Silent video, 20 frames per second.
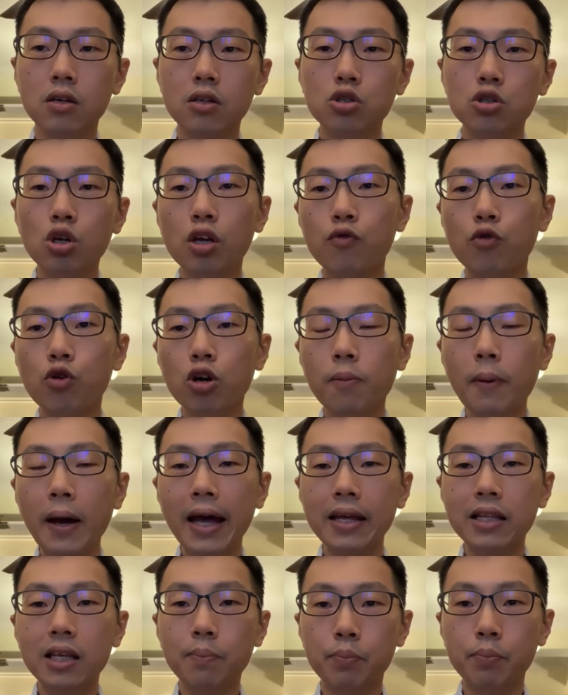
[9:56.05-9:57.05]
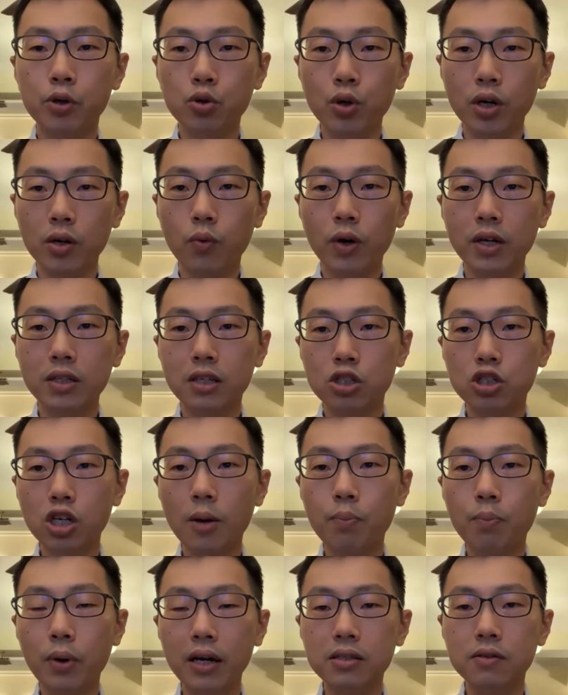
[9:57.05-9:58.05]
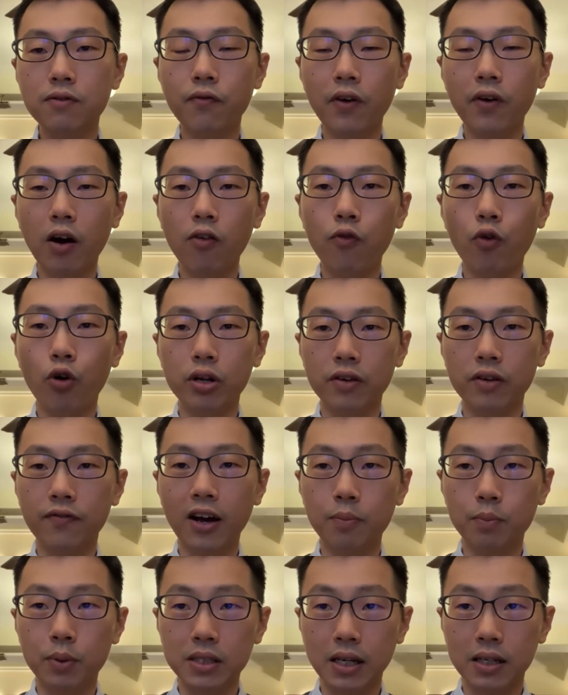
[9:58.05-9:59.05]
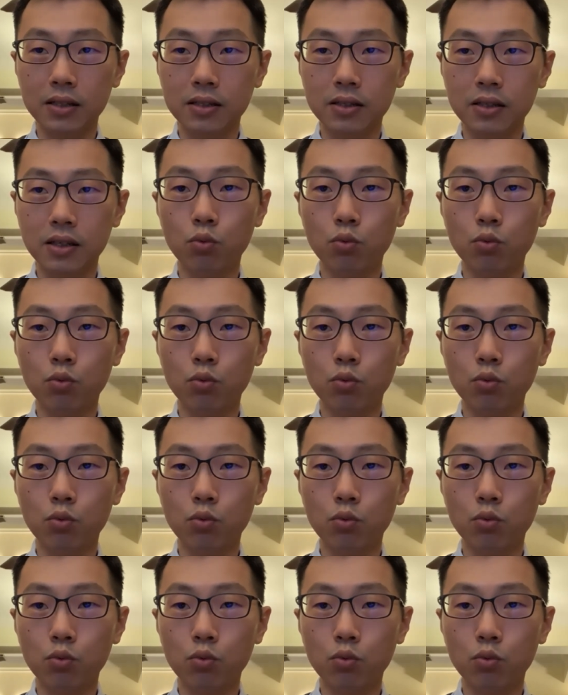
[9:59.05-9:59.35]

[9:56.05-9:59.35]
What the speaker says: So if you look back at the period when the share price fell 45%,